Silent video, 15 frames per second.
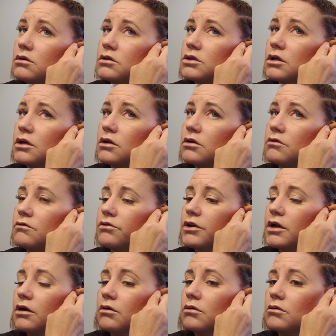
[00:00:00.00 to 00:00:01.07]
So I couldn't
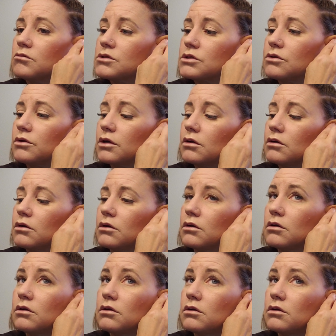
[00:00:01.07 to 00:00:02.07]
figure out what was going on.